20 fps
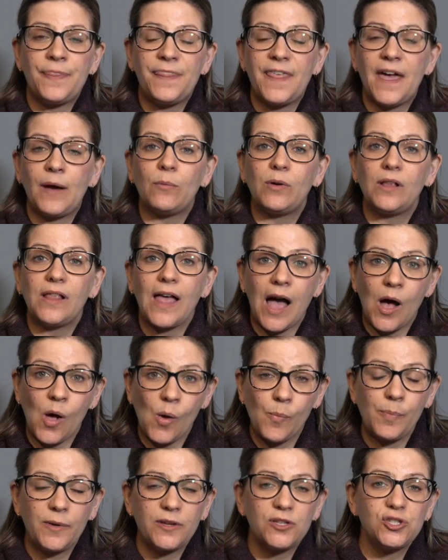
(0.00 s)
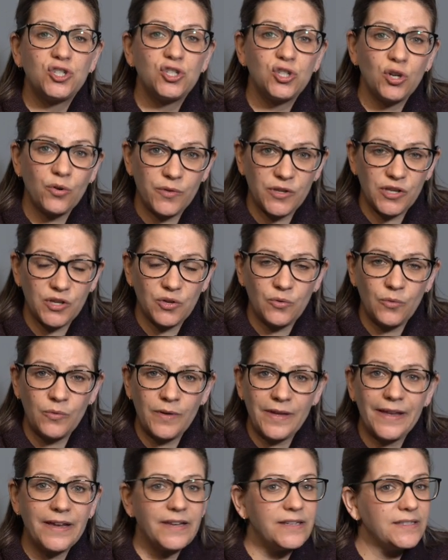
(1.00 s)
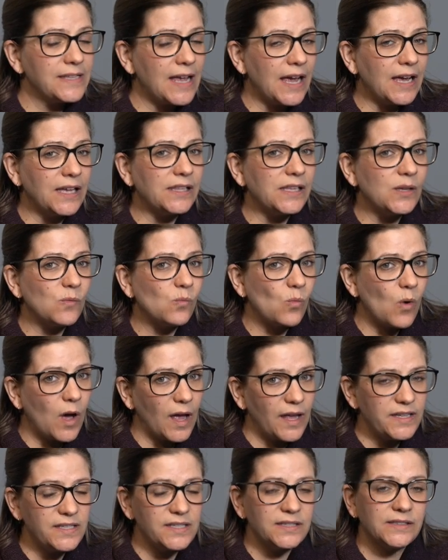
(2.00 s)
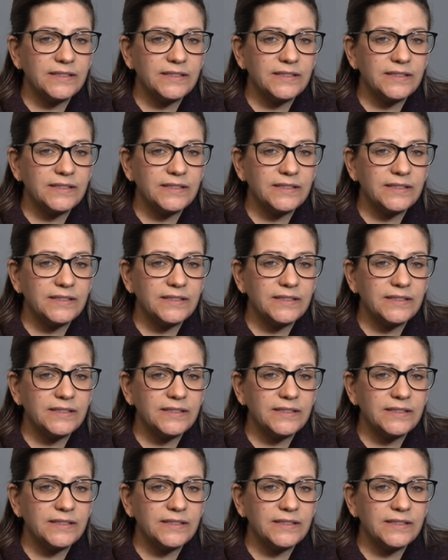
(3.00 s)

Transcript: that will help show you exactly what